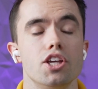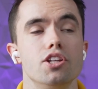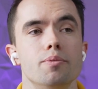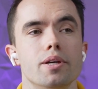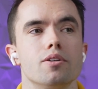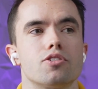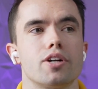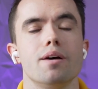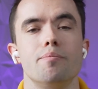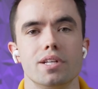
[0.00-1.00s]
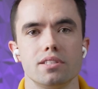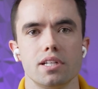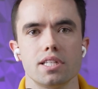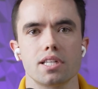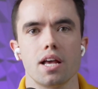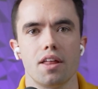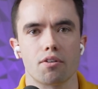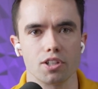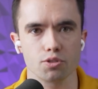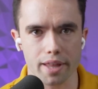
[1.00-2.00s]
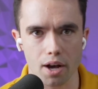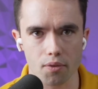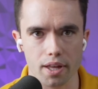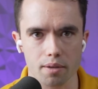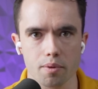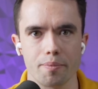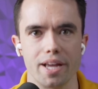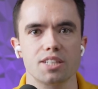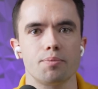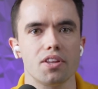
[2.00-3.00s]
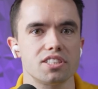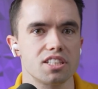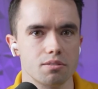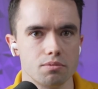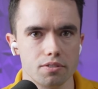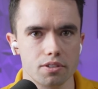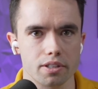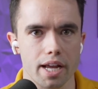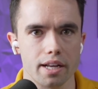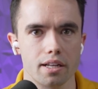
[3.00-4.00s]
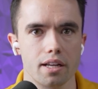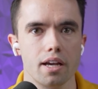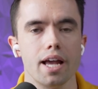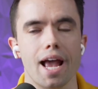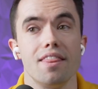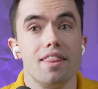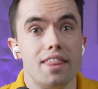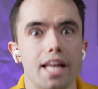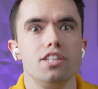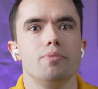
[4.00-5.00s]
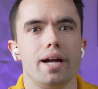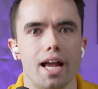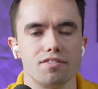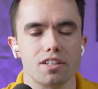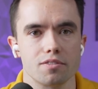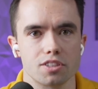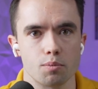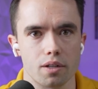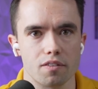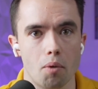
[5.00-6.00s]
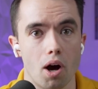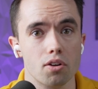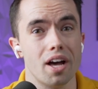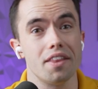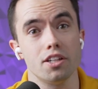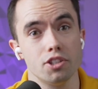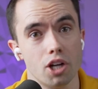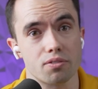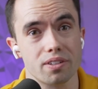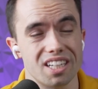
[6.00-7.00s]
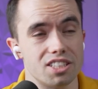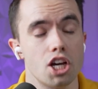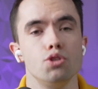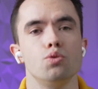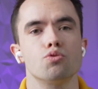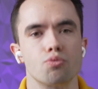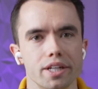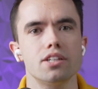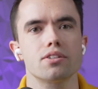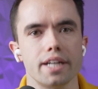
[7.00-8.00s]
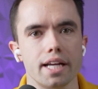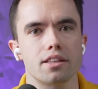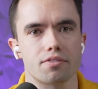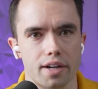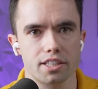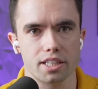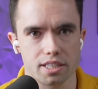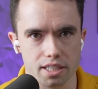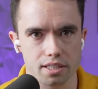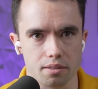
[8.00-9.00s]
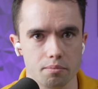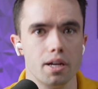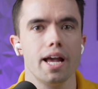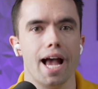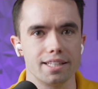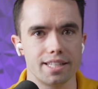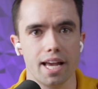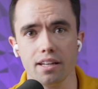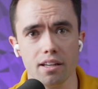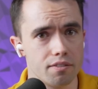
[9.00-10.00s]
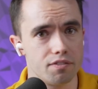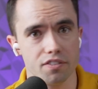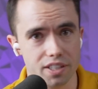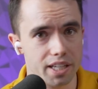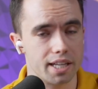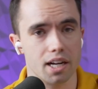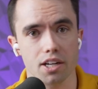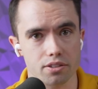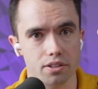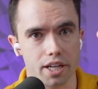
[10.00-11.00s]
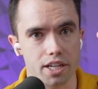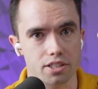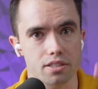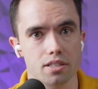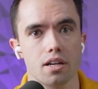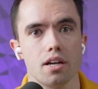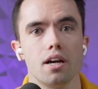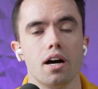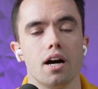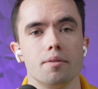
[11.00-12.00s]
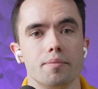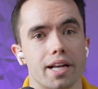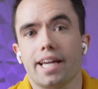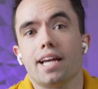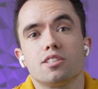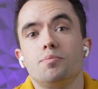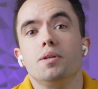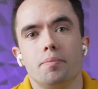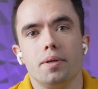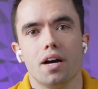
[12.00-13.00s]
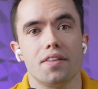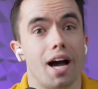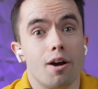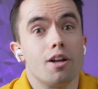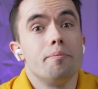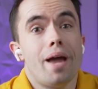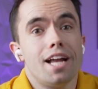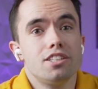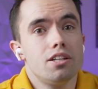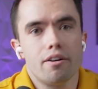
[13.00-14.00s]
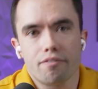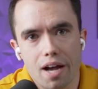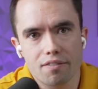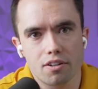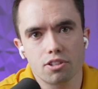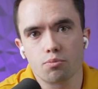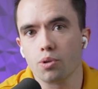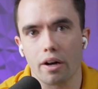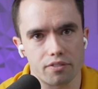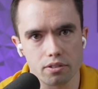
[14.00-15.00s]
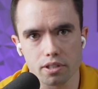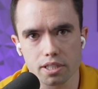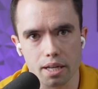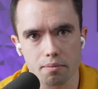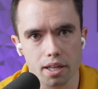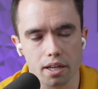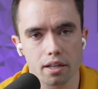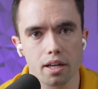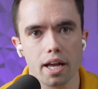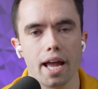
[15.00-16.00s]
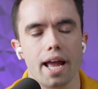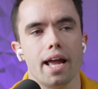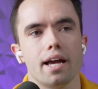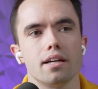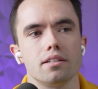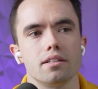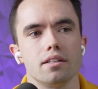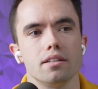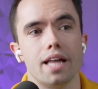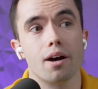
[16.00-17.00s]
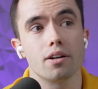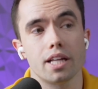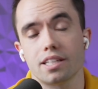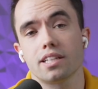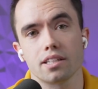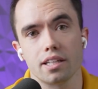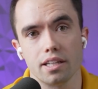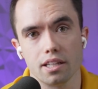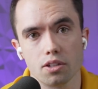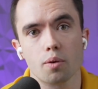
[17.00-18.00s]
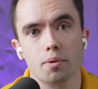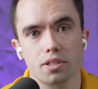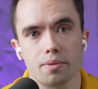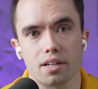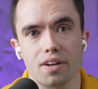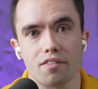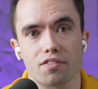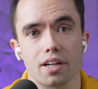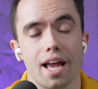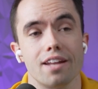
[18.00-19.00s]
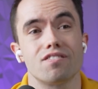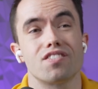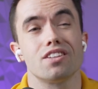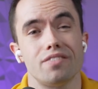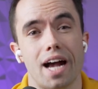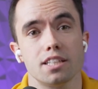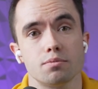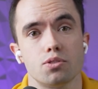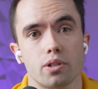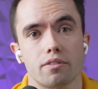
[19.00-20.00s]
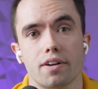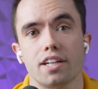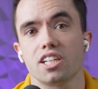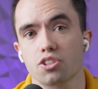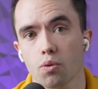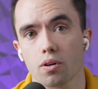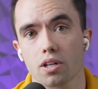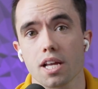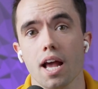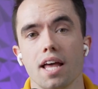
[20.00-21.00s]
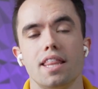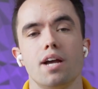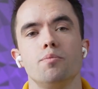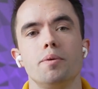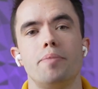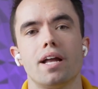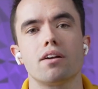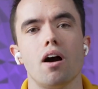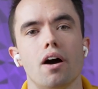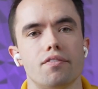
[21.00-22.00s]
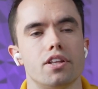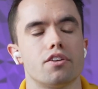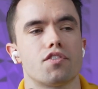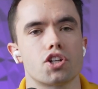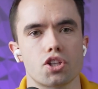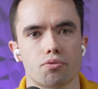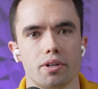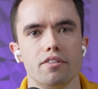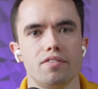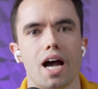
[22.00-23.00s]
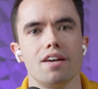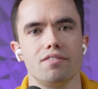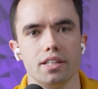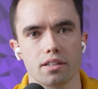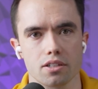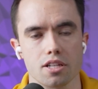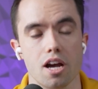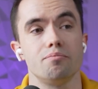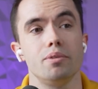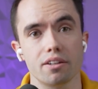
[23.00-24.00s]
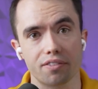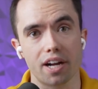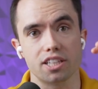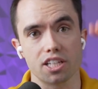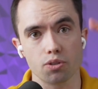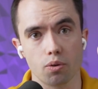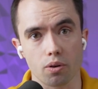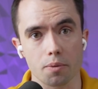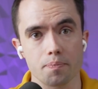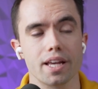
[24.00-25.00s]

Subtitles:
You need to be able to create a business that runs without them based upon the systems you've created. And then you might have somewhat of a model. And then you got to realize you will recreate the franchise system at 10, 50, and 100 locations. And I can't speak beyond that. I would imagine though at 500, we'll have to do the same thing. And that takes an enormous amount of effort. And for the vast majority of franchisors, they would be better off in their first 3 to 5 years of being a franchisor.